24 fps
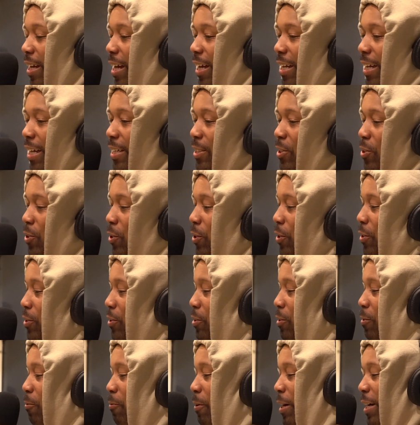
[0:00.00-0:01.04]
got
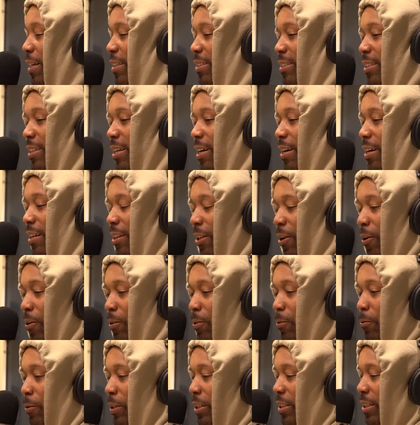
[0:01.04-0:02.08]
songs on wax, and I
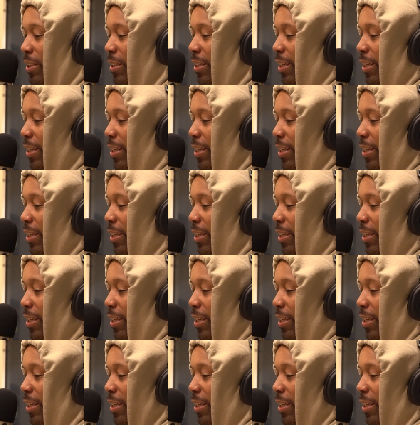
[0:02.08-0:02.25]
learned quickly